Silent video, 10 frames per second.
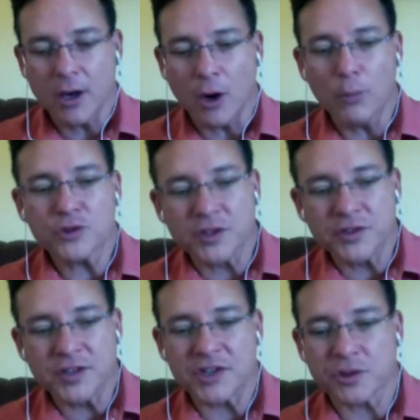almost
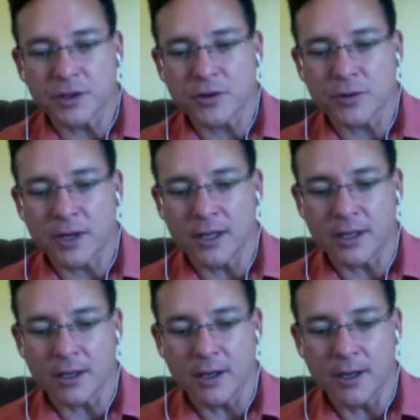intentionally
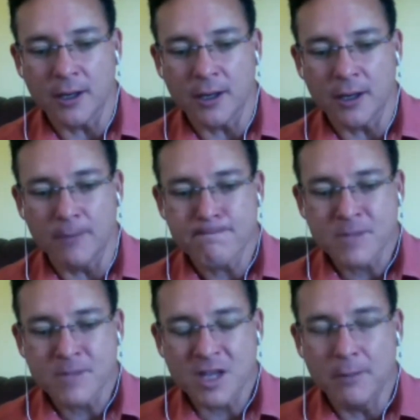creating
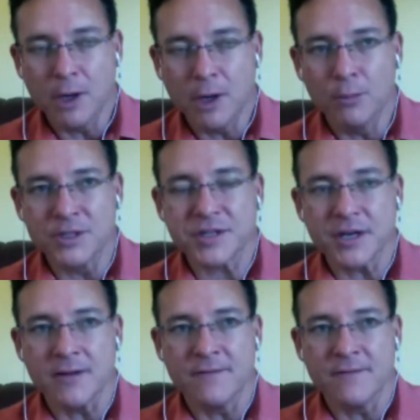moments
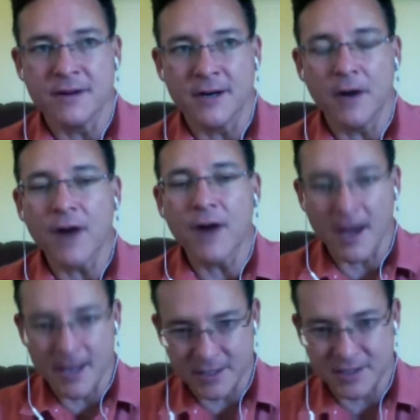of
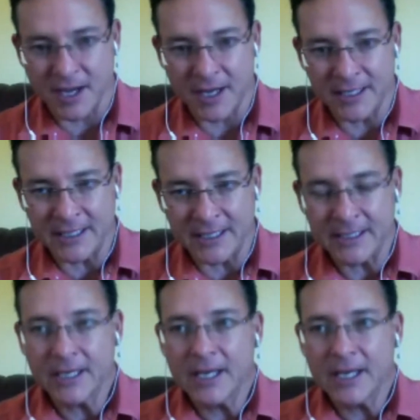high anxiety,